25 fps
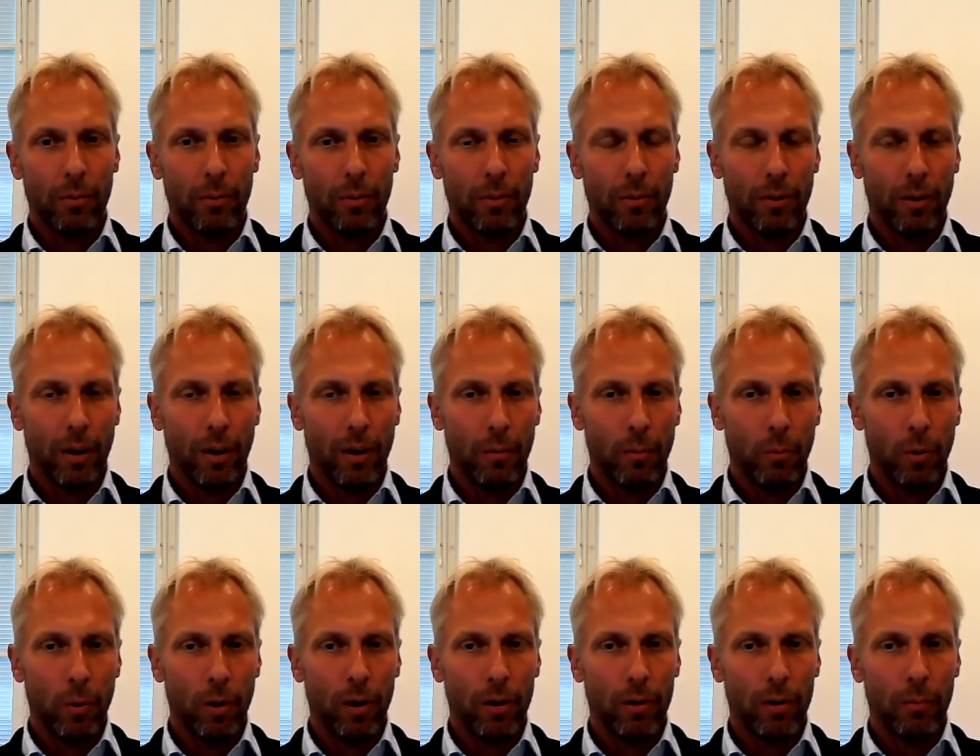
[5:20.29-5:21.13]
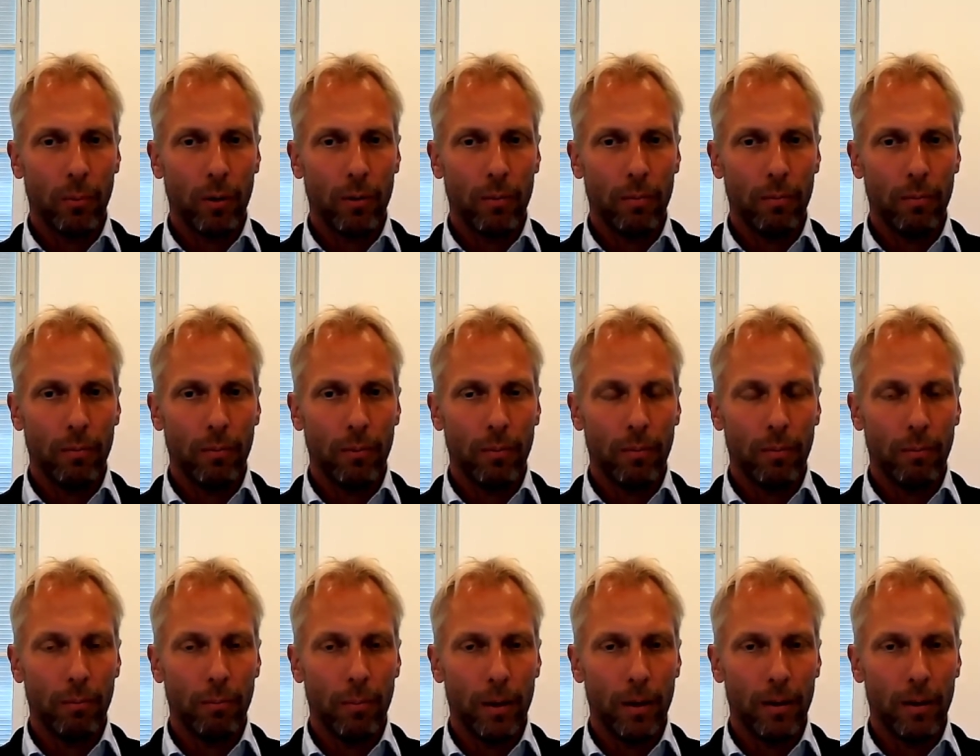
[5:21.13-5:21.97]
you know, I've worked with
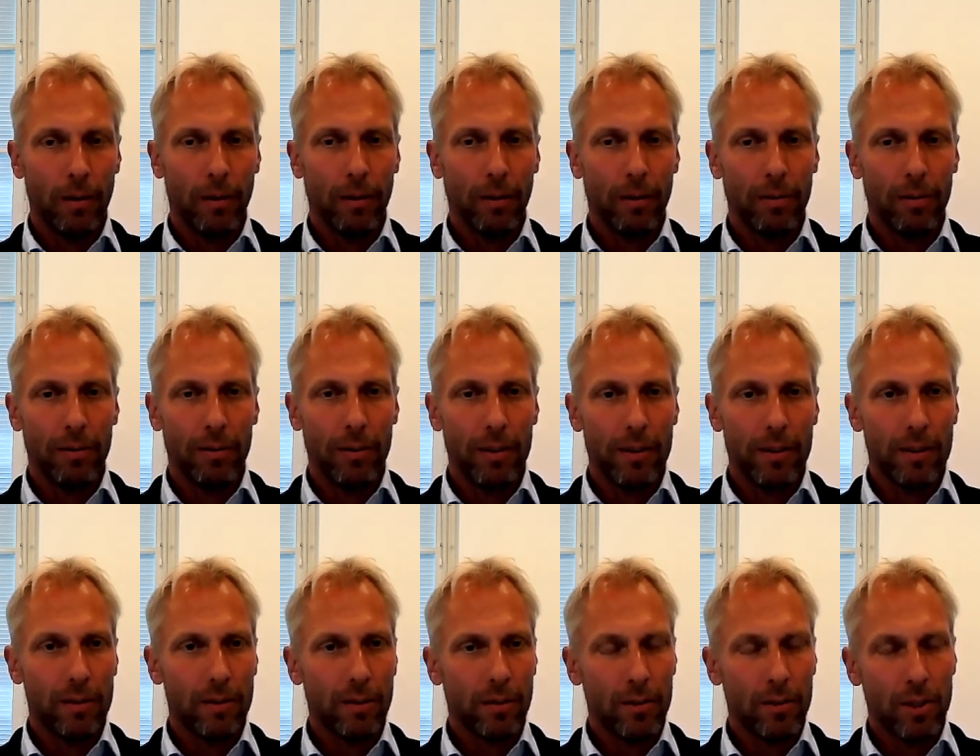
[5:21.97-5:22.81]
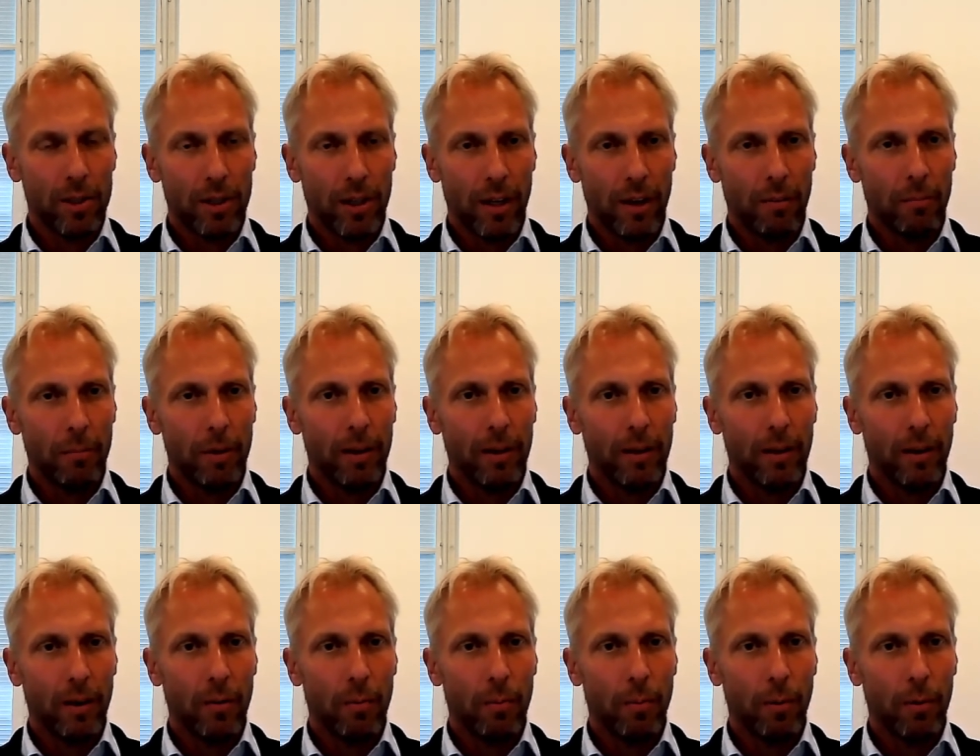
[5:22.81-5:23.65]
many seasoned chairmen in
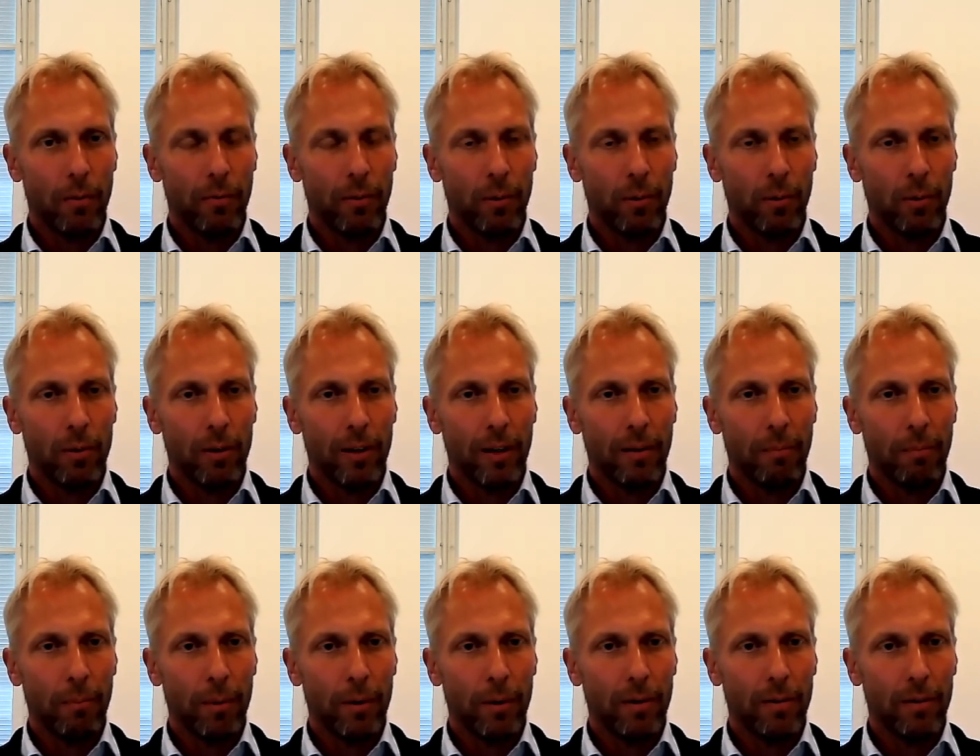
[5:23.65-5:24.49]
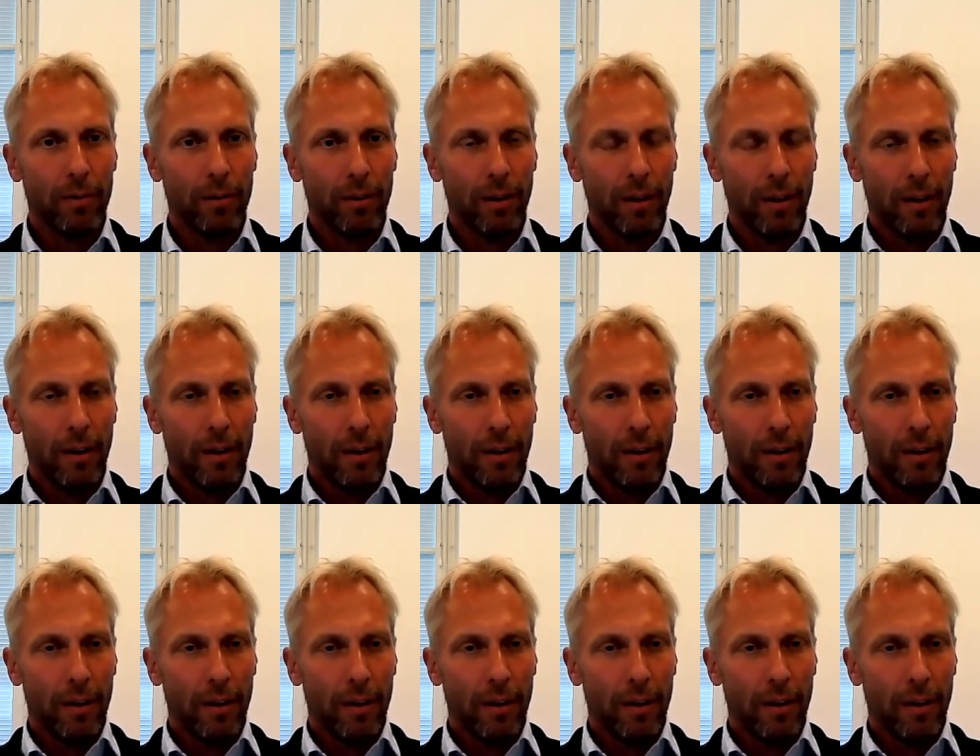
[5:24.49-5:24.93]
our portfolio companies,